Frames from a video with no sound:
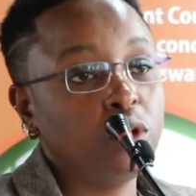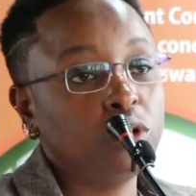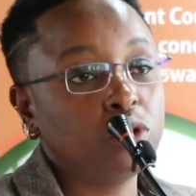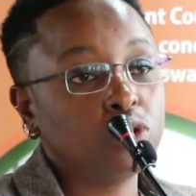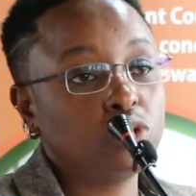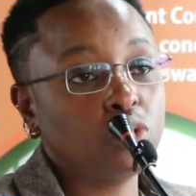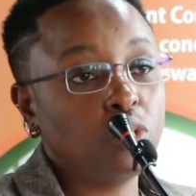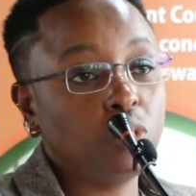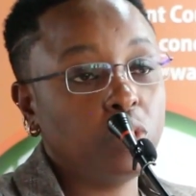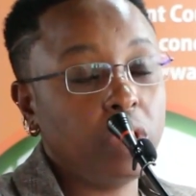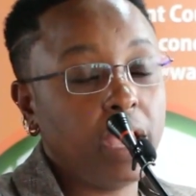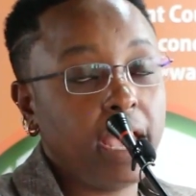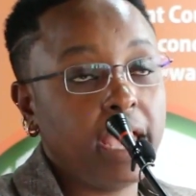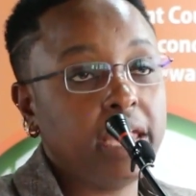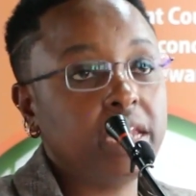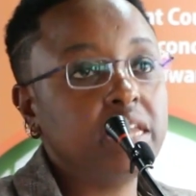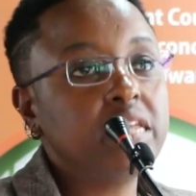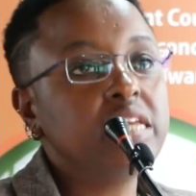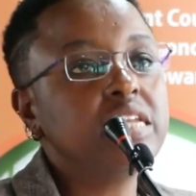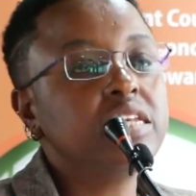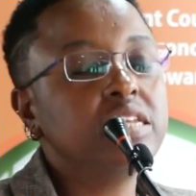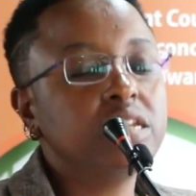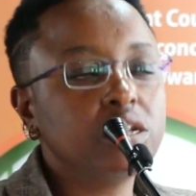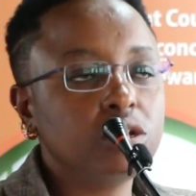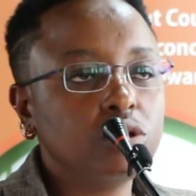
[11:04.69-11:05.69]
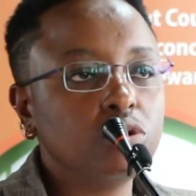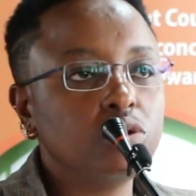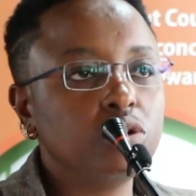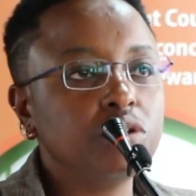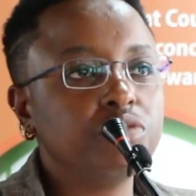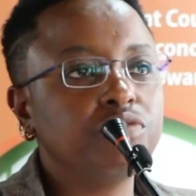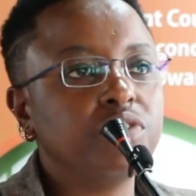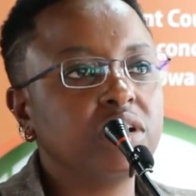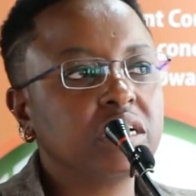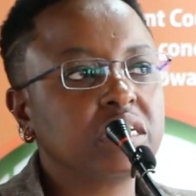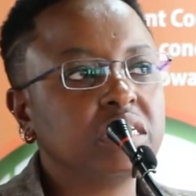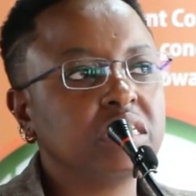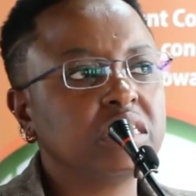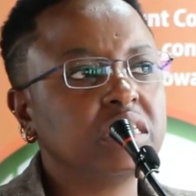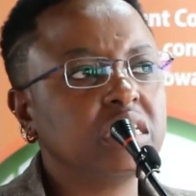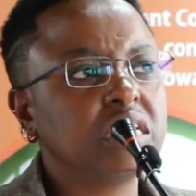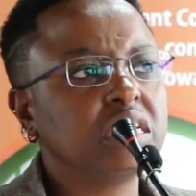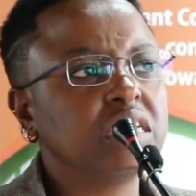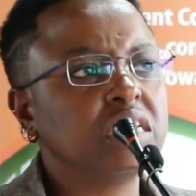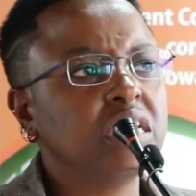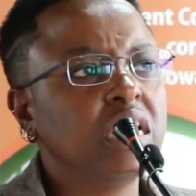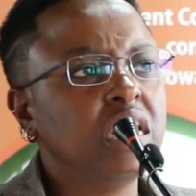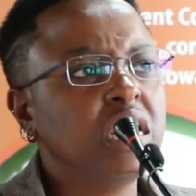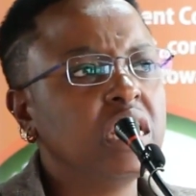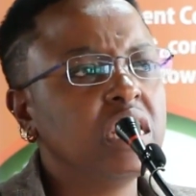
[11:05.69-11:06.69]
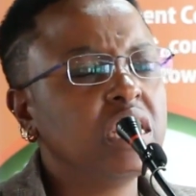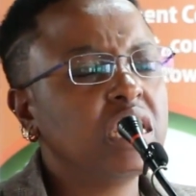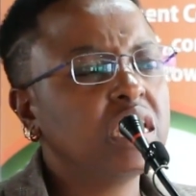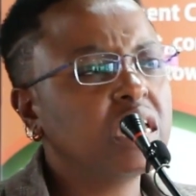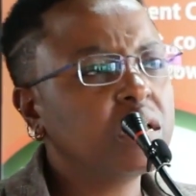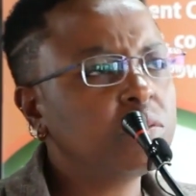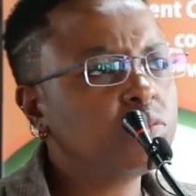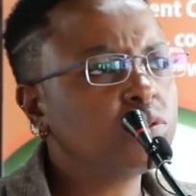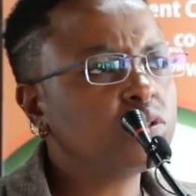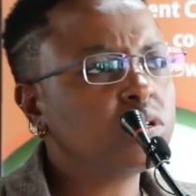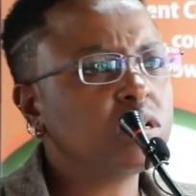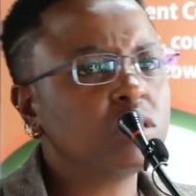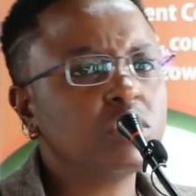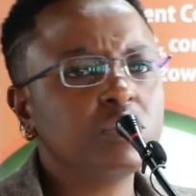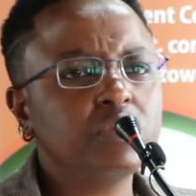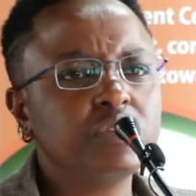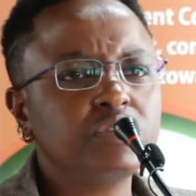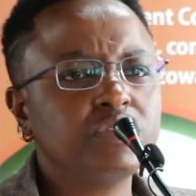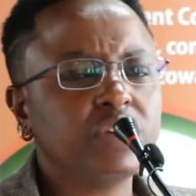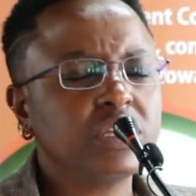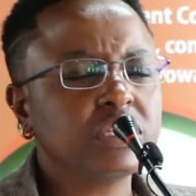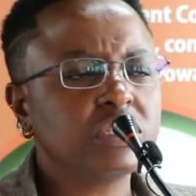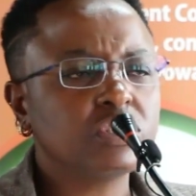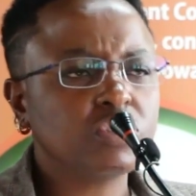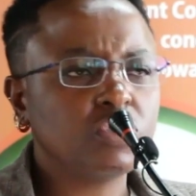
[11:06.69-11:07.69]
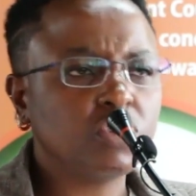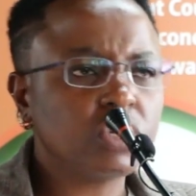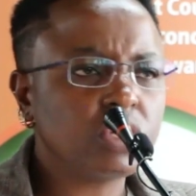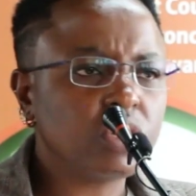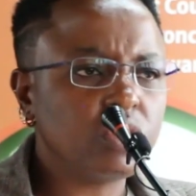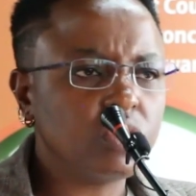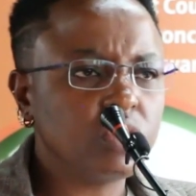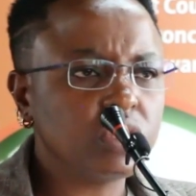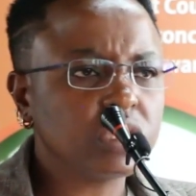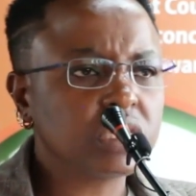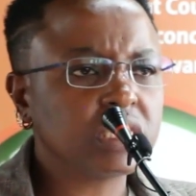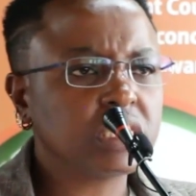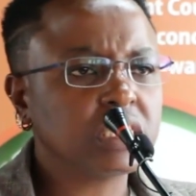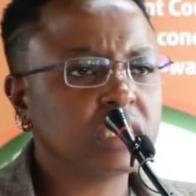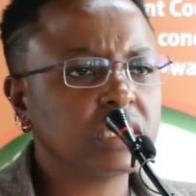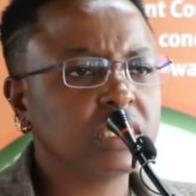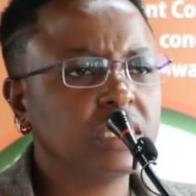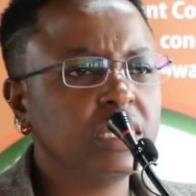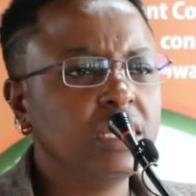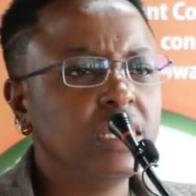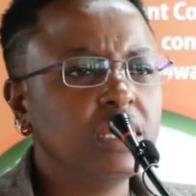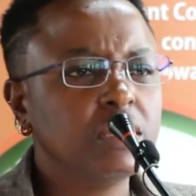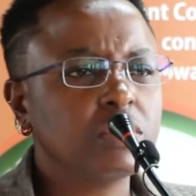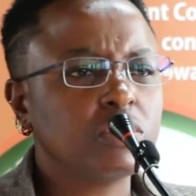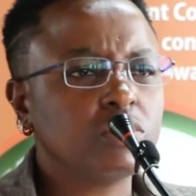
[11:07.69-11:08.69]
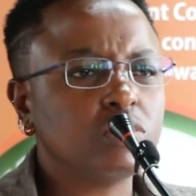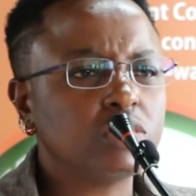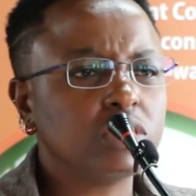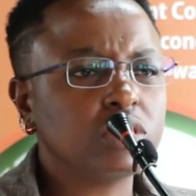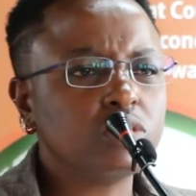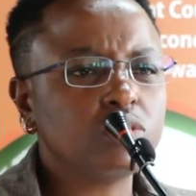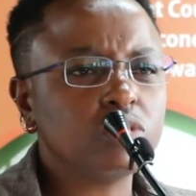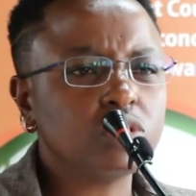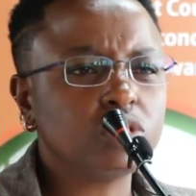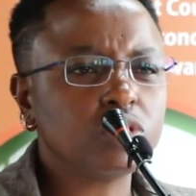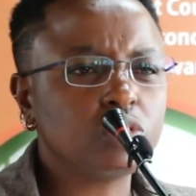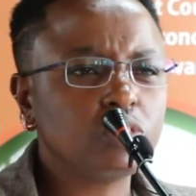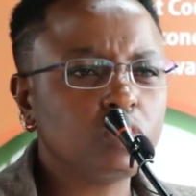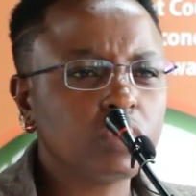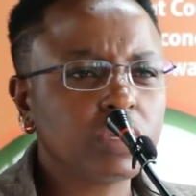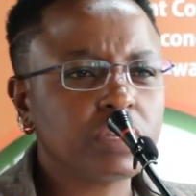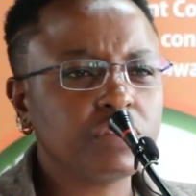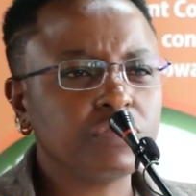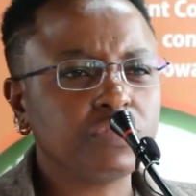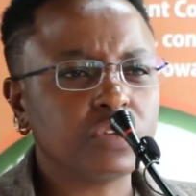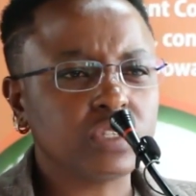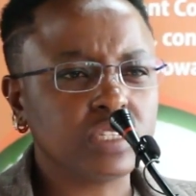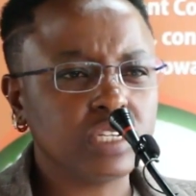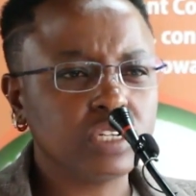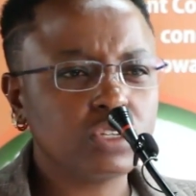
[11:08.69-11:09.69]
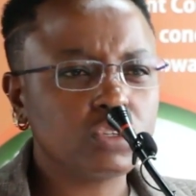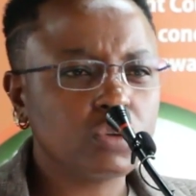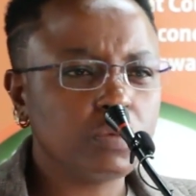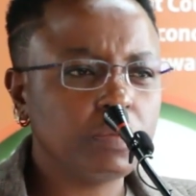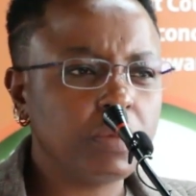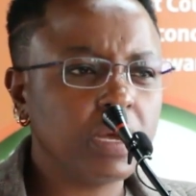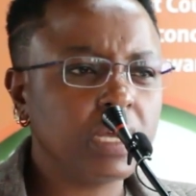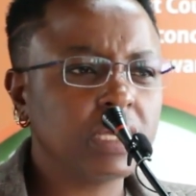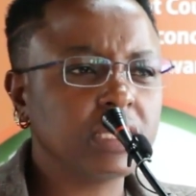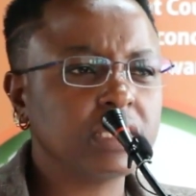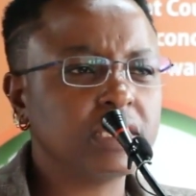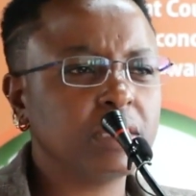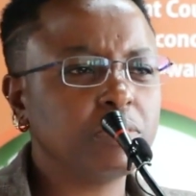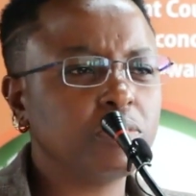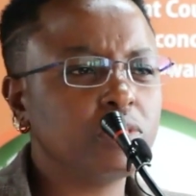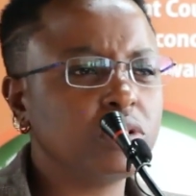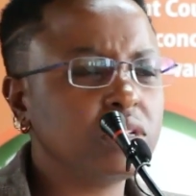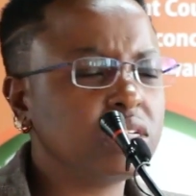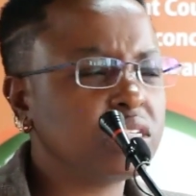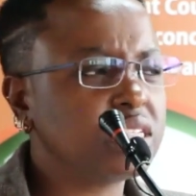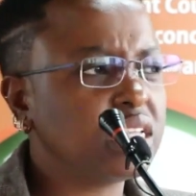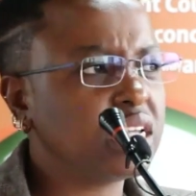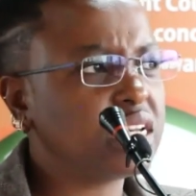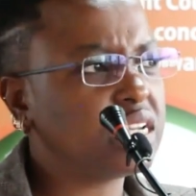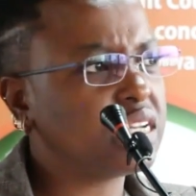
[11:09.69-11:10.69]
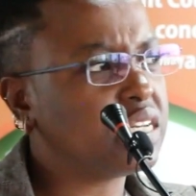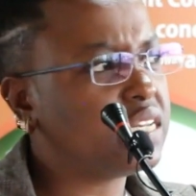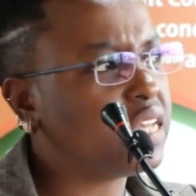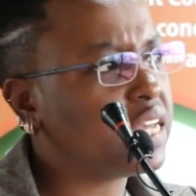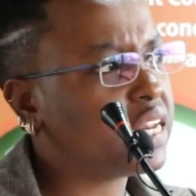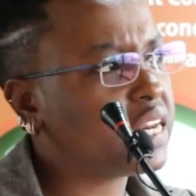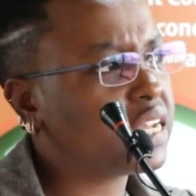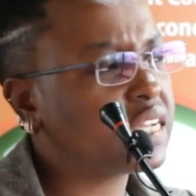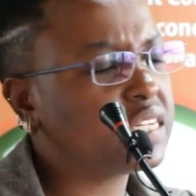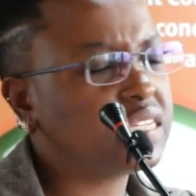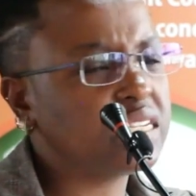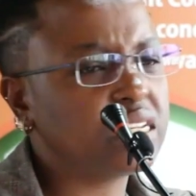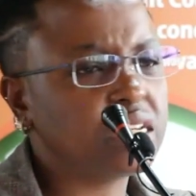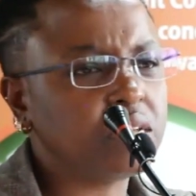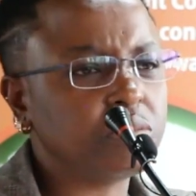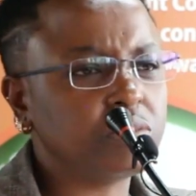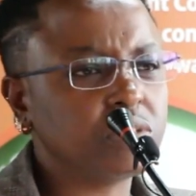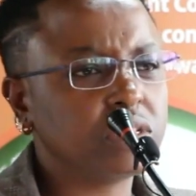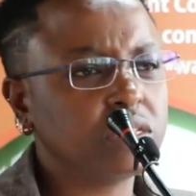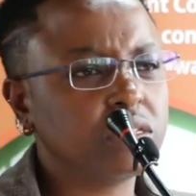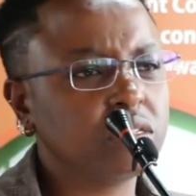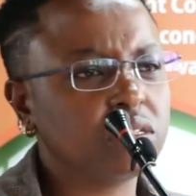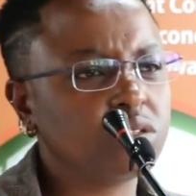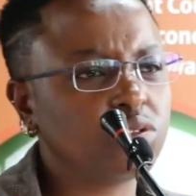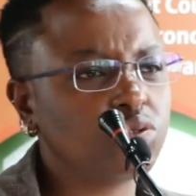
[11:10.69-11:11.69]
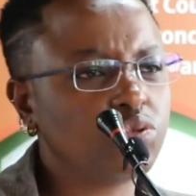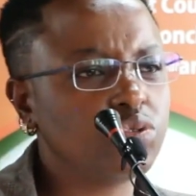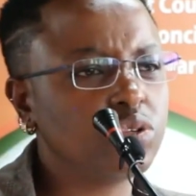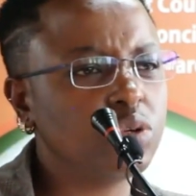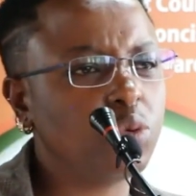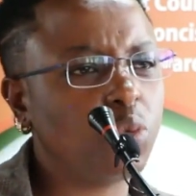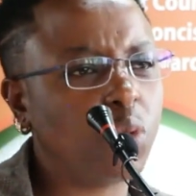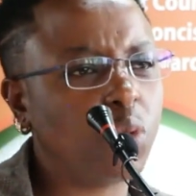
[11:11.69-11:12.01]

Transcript: So, and he didn't know. In fact, he said he came to Nairobi first, got lost because he was looking for central bank. Somebody started directing him sijui